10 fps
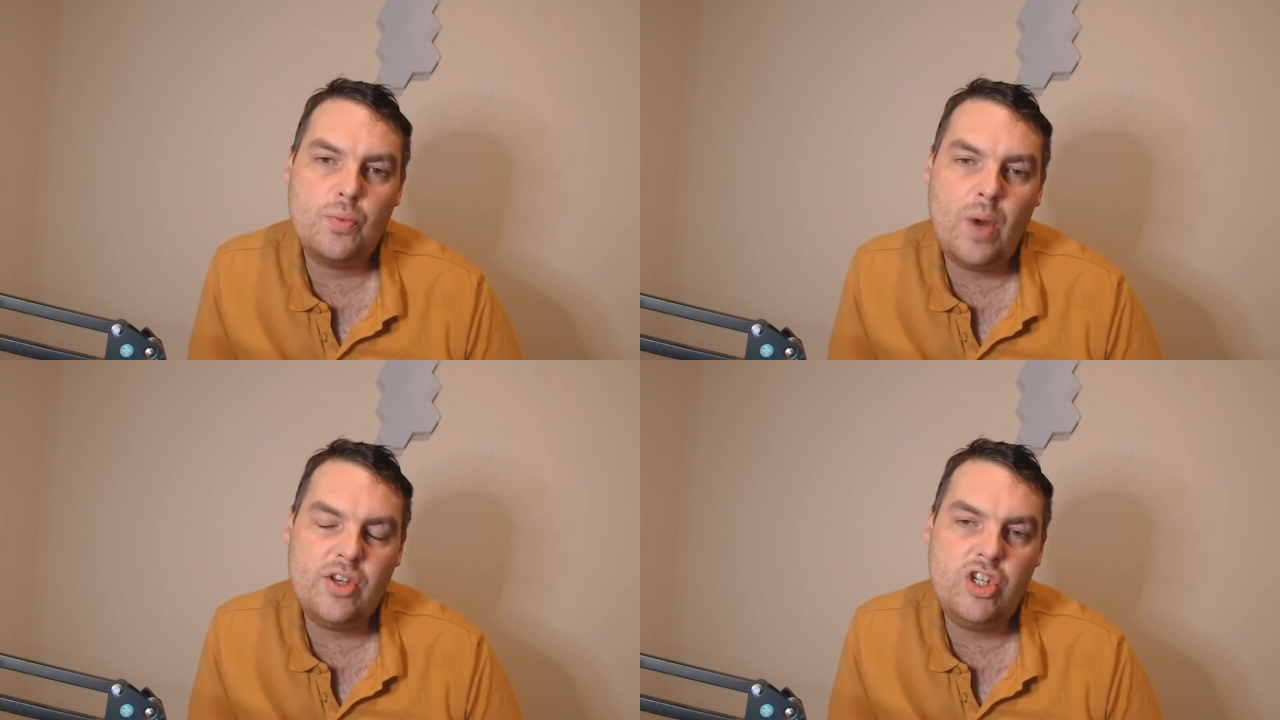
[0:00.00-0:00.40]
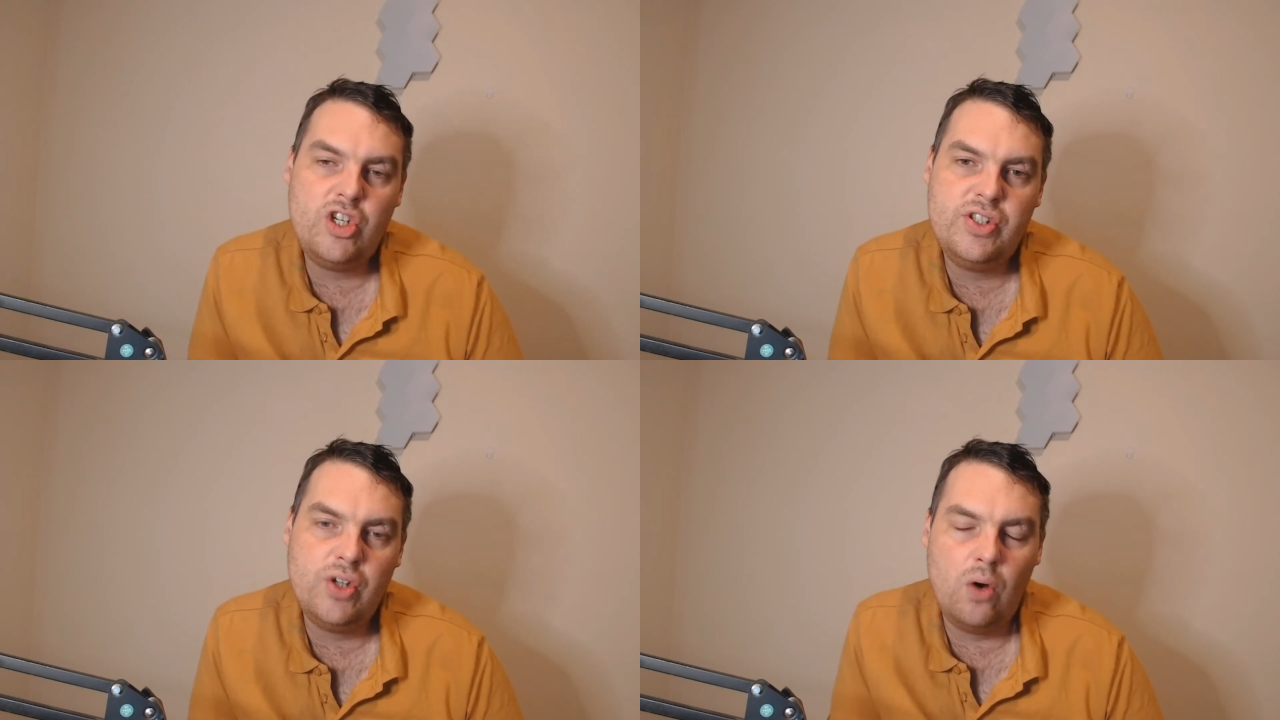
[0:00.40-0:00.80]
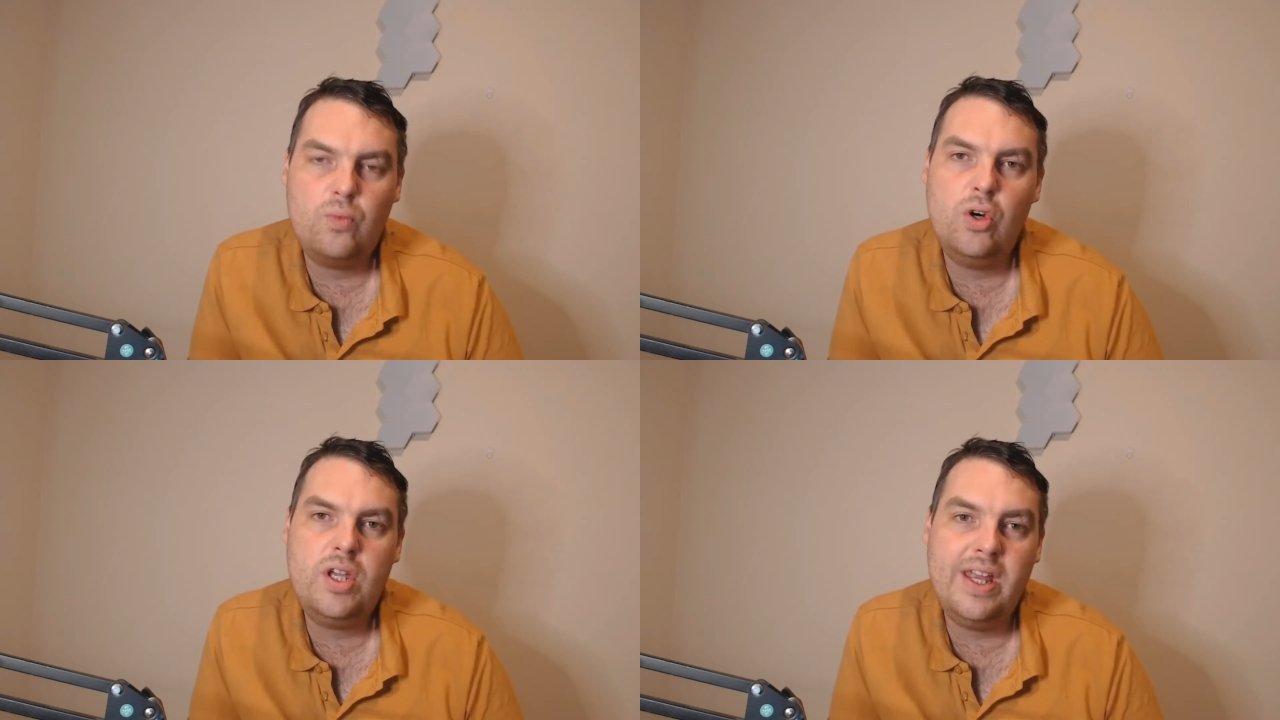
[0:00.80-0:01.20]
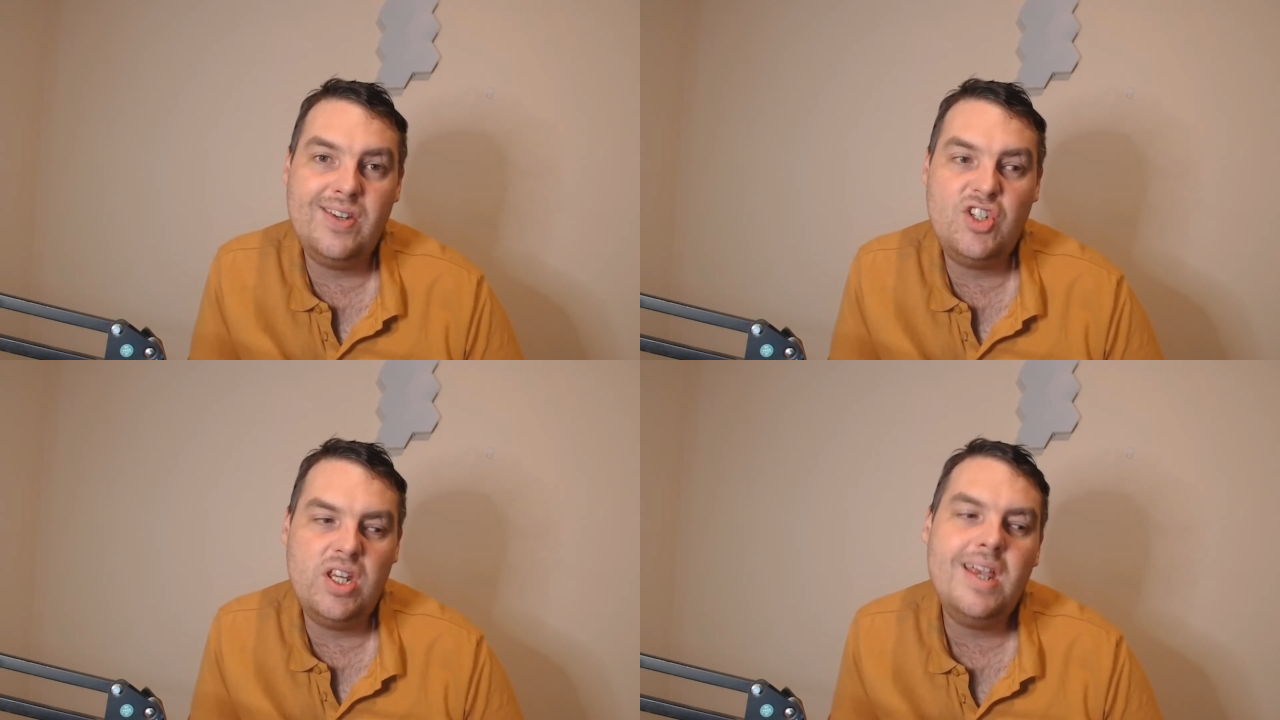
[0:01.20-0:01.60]
when she's not rucking,
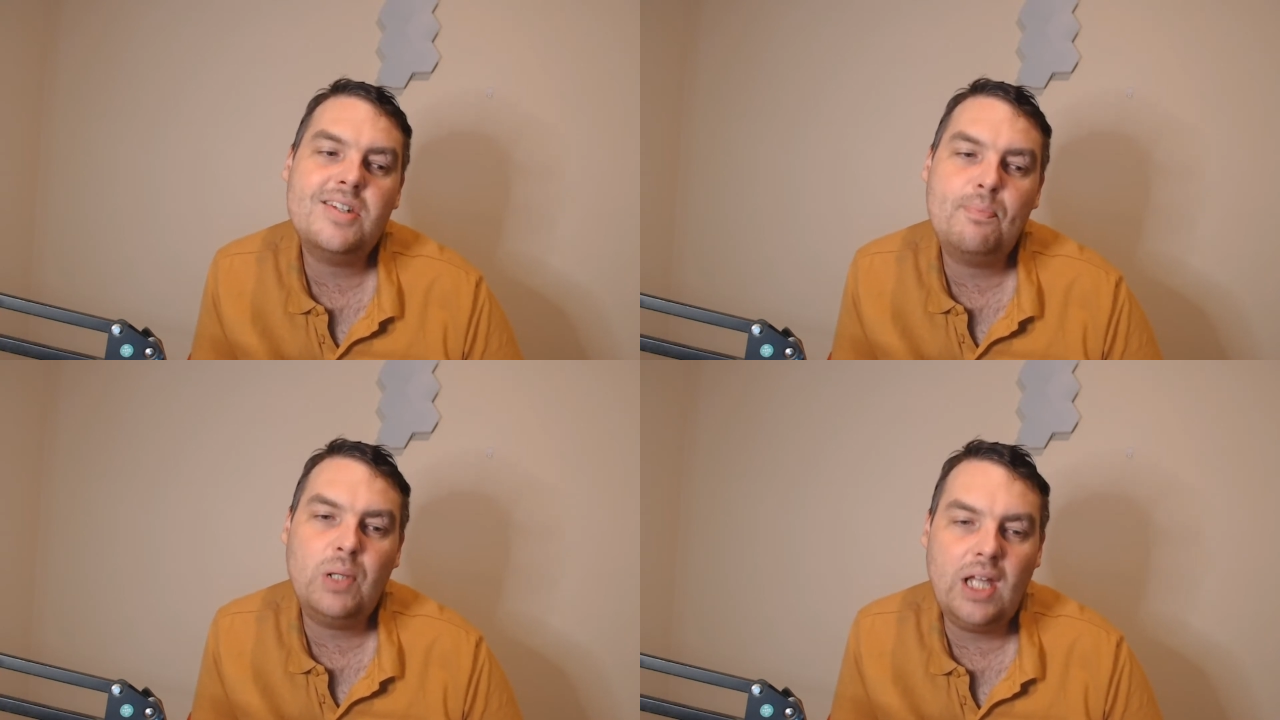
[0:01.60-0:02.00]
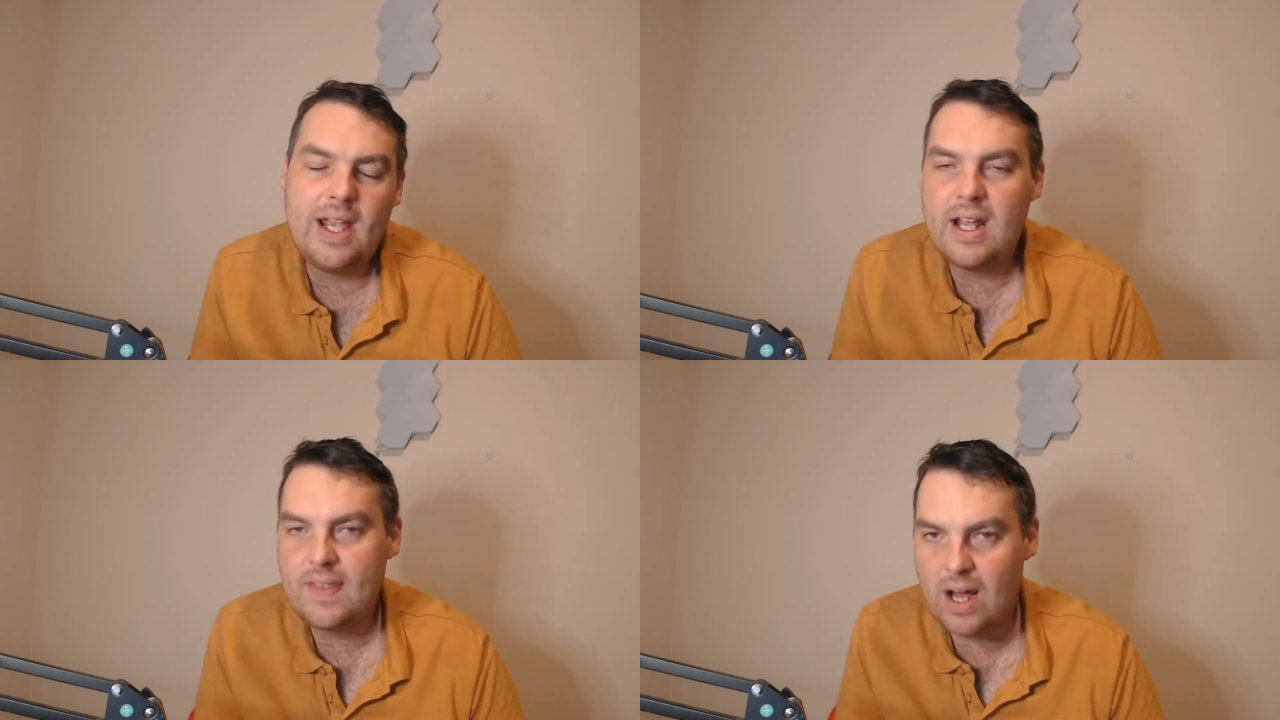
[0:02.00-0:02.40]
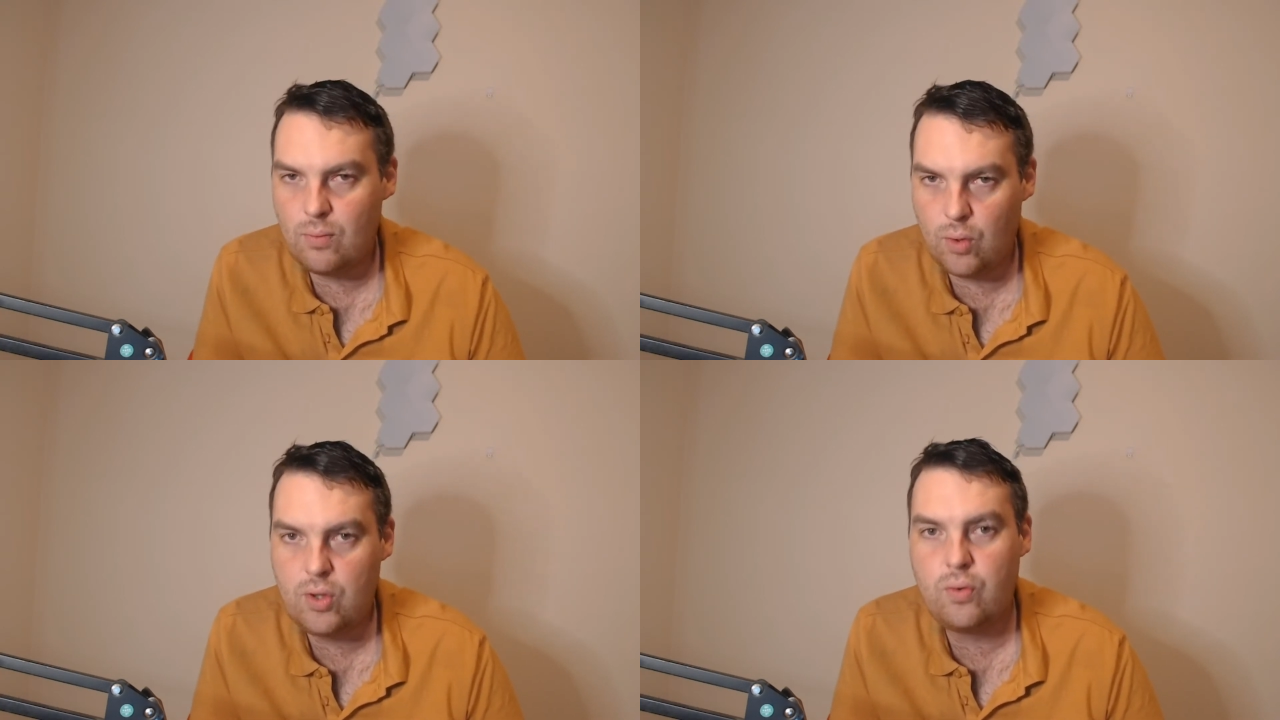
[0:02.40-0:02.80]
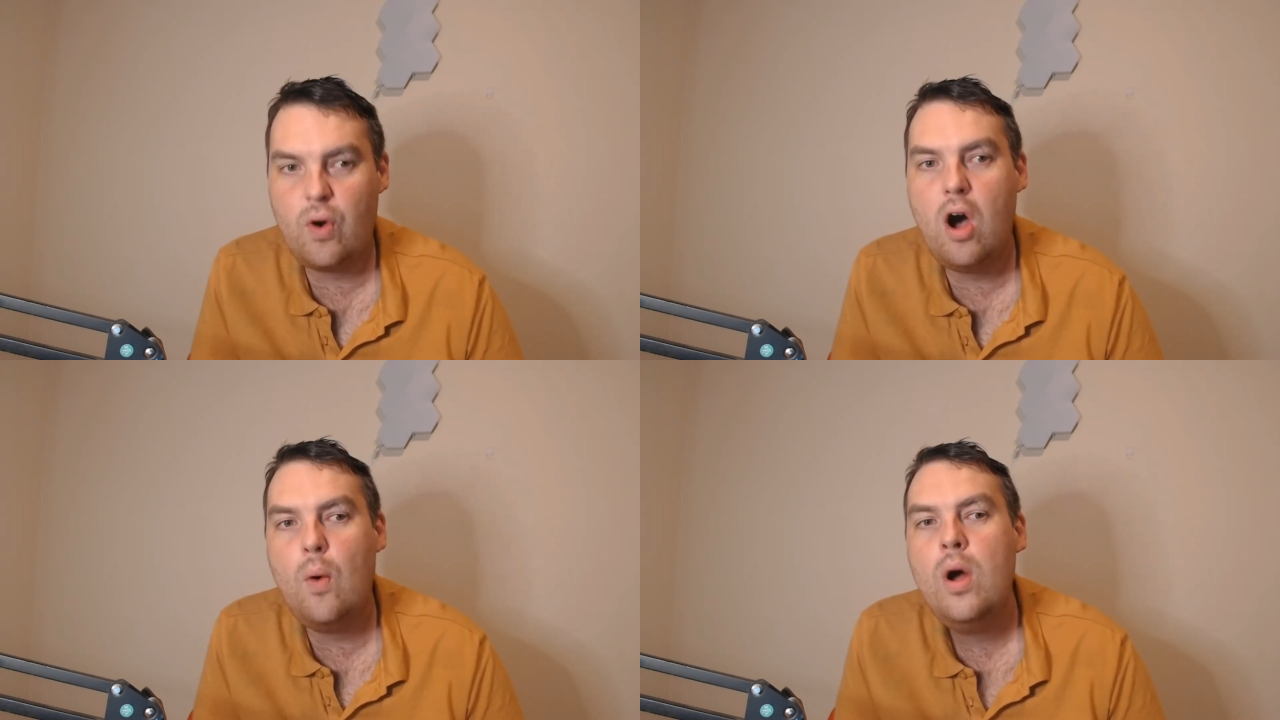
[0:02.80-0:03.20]
she's playing that ruck
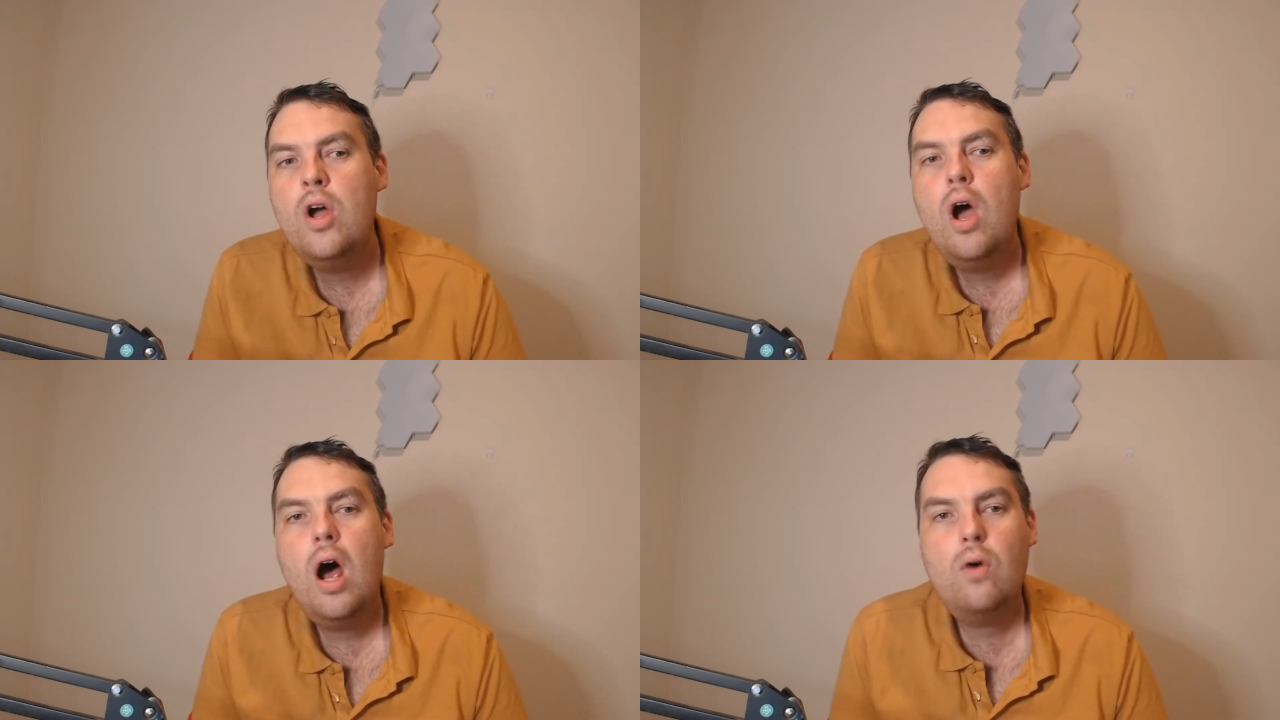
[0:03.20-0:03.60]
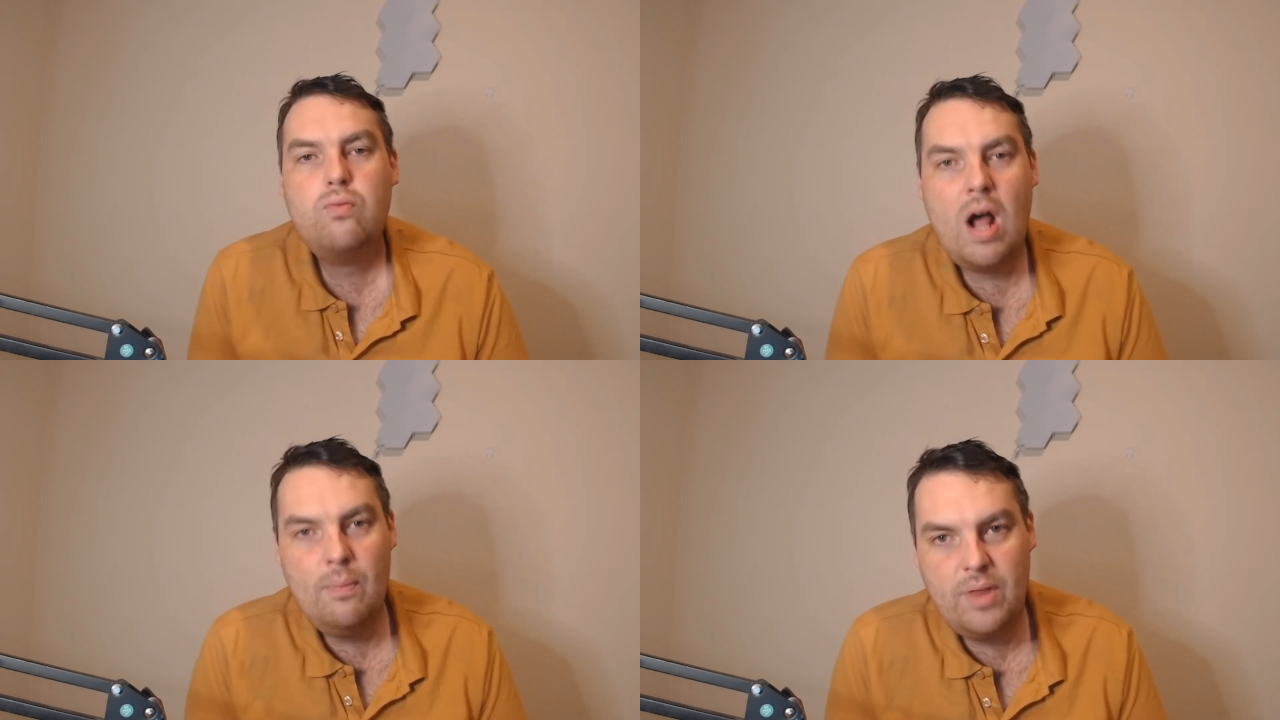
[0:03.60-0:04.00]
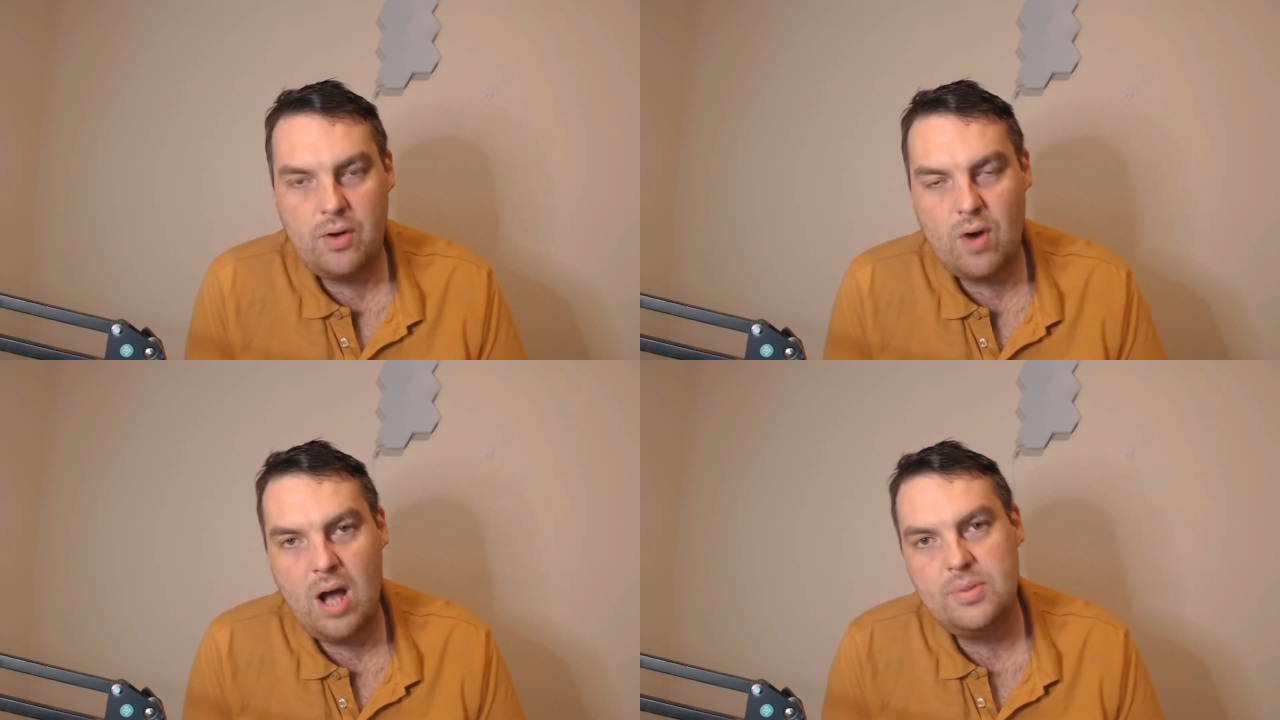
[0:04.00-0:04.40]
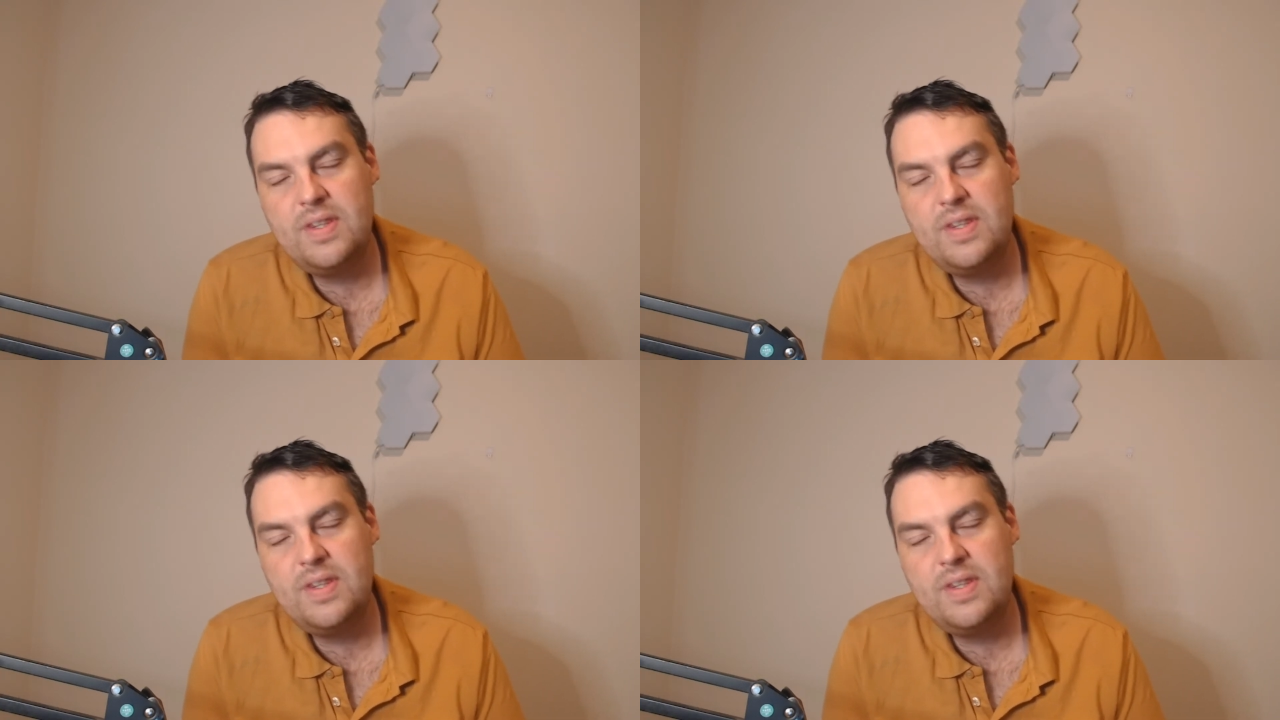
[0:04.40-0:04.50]
role around the ground.